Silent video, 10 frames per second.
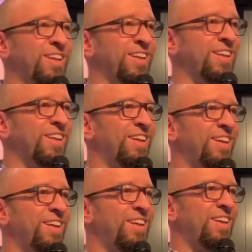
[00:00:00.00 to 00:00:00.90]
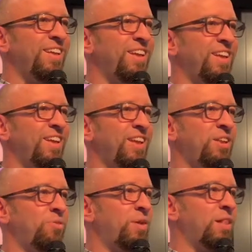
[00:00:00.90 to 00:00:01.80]
and
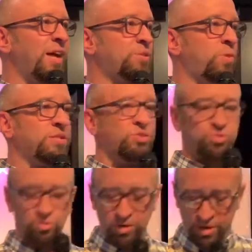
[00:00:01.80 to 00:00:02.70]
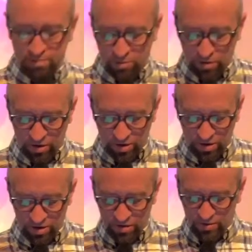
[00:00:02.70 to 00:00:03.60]
you realize what's truly important.
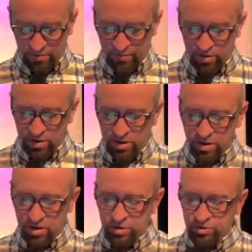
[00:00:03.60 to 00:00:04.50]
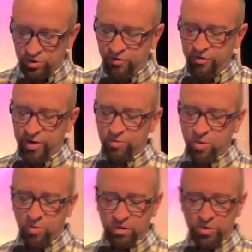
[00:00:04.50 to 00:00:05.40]
True friends
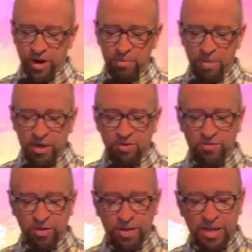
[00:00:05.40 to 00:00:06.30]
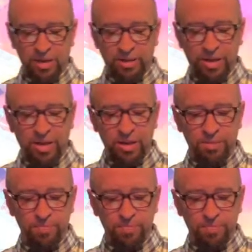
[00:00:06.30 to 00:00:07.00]
won't try to make you feel guilty.